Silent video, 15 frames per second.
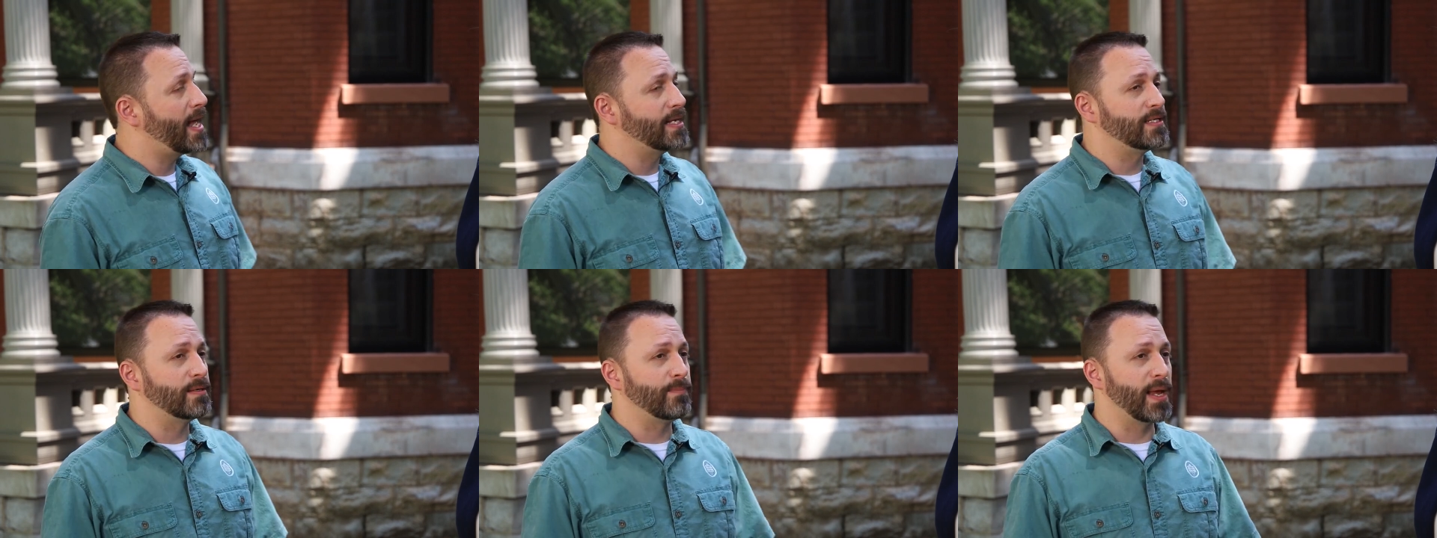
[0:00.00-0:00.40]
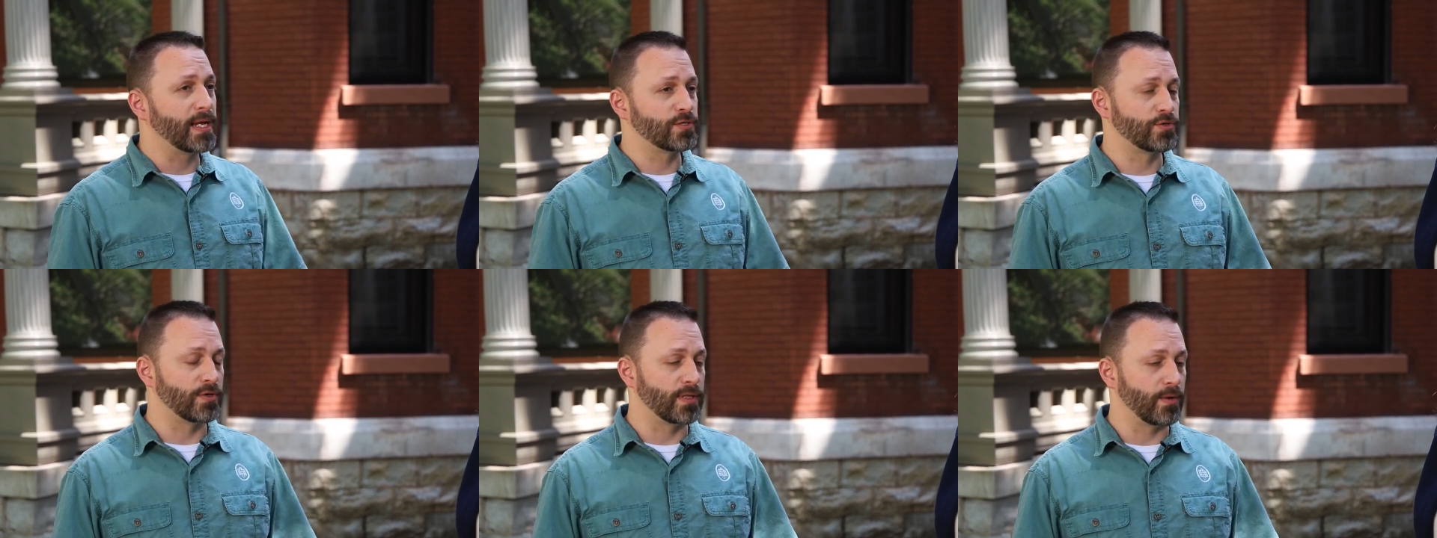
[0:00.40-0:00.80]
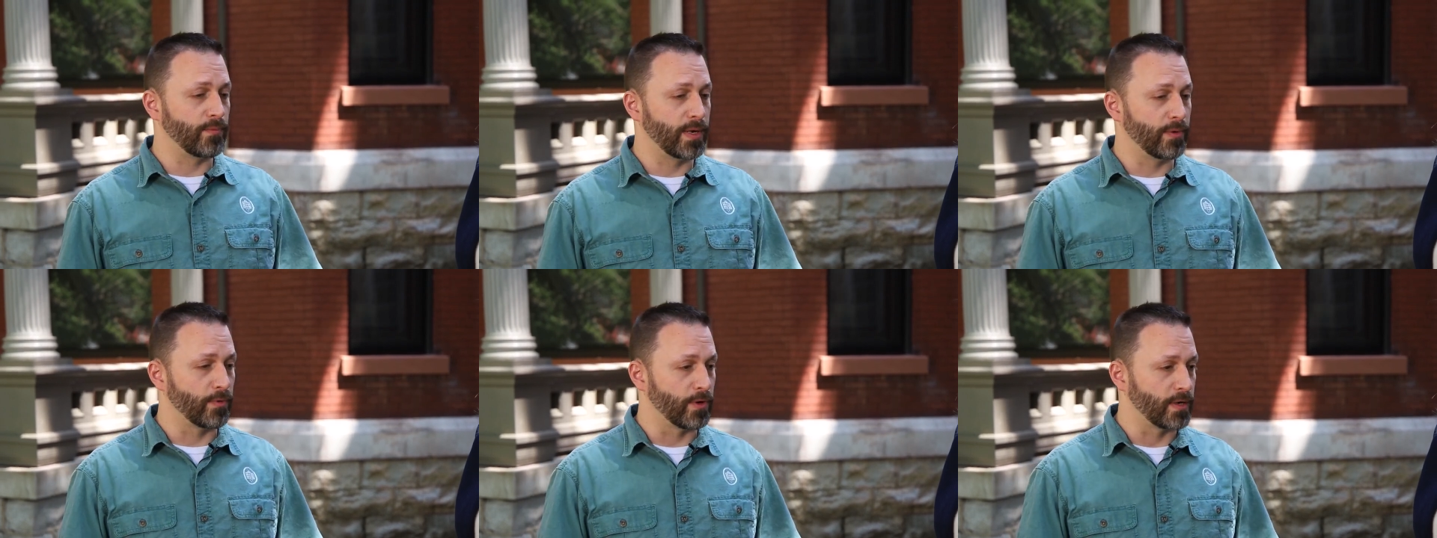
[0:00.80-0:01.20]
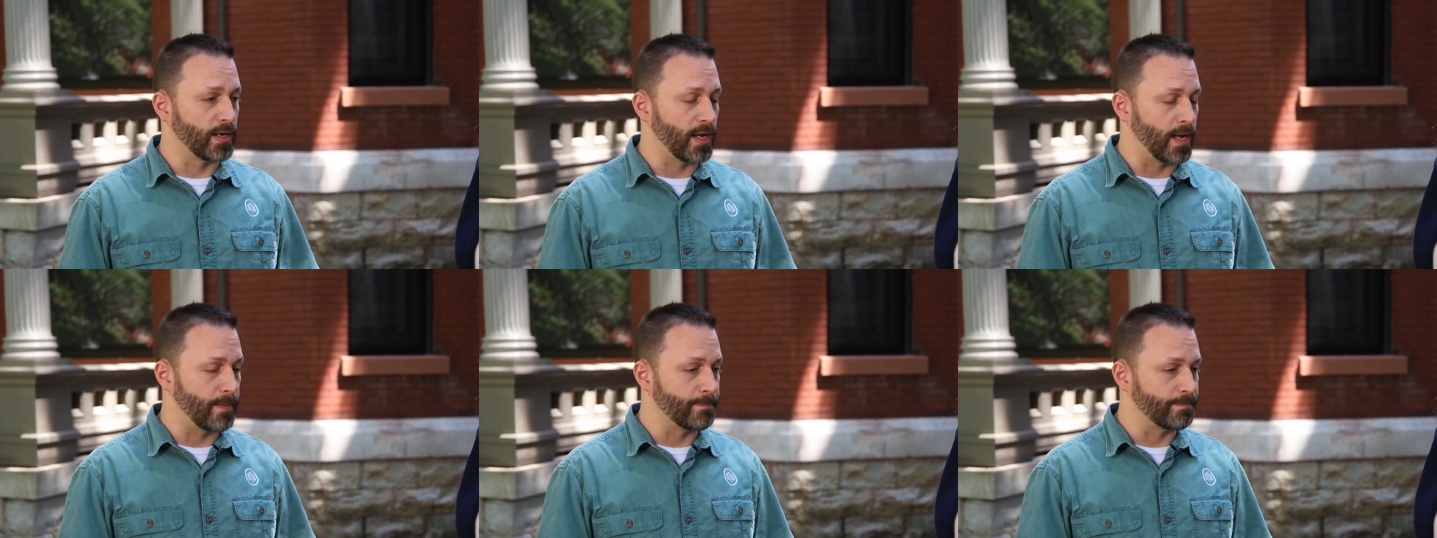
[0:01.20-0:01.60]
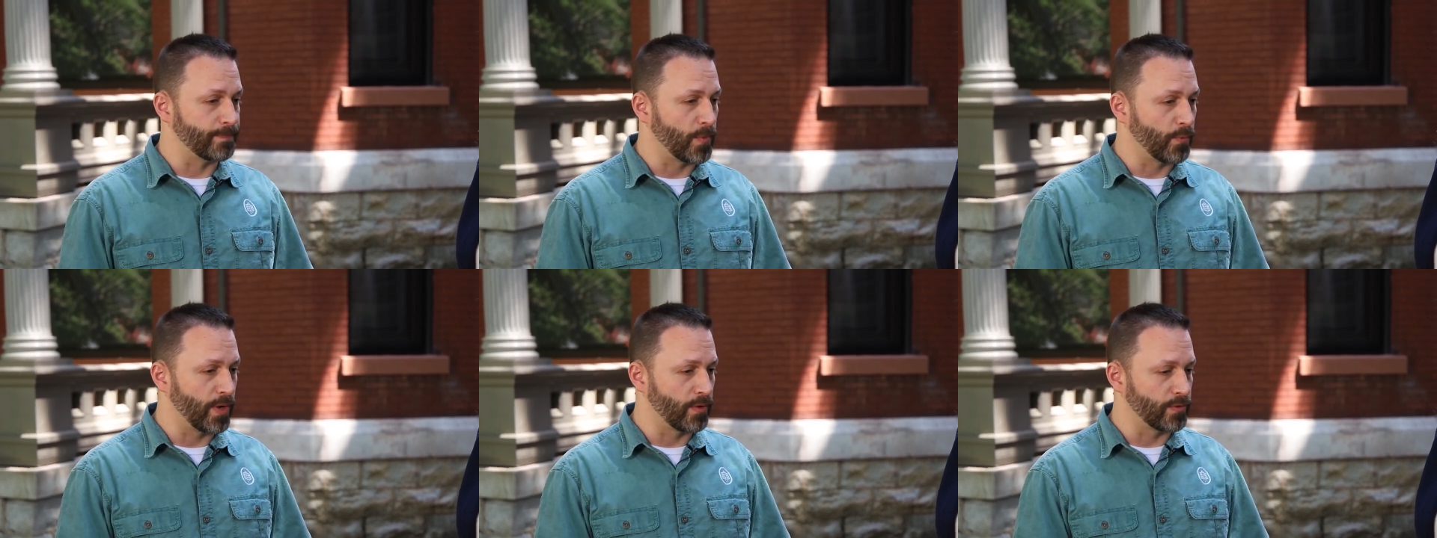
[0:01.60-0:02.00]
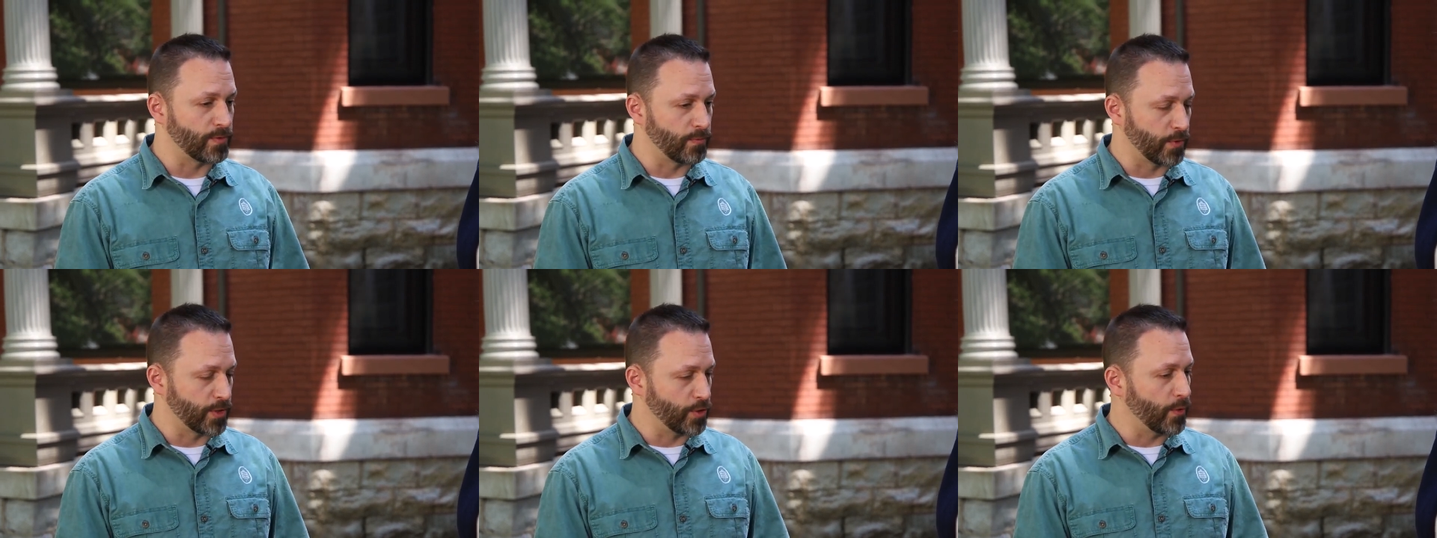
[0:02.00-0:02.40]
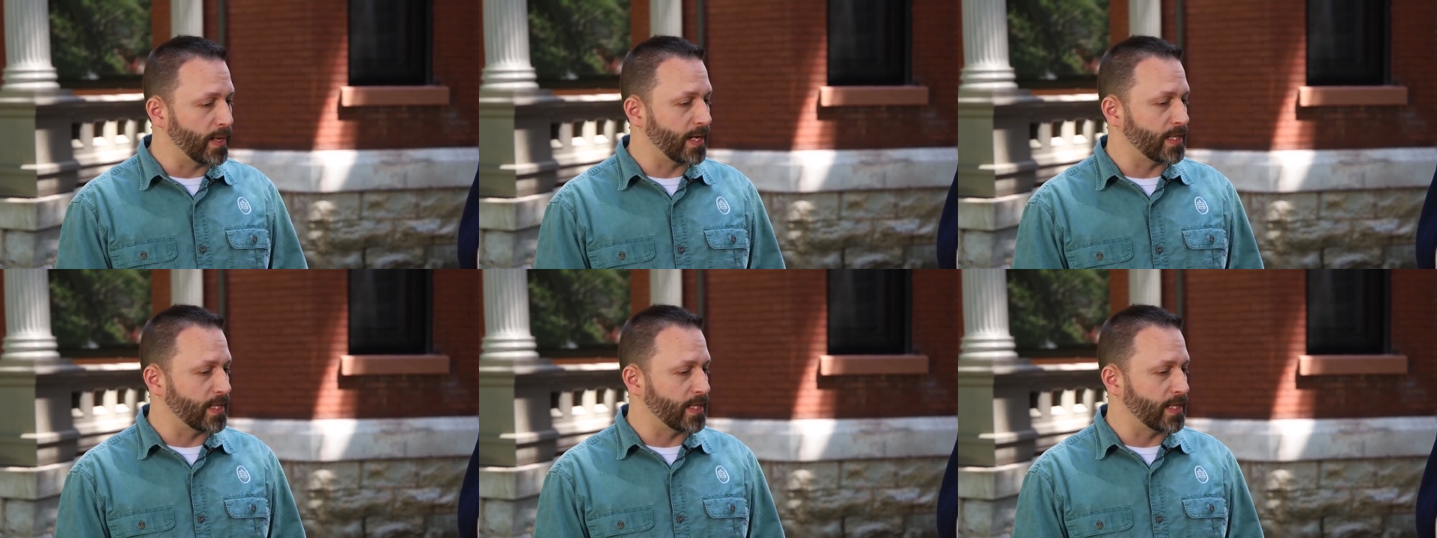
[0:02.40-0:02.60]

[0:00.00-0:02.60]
had to make sure that we were doing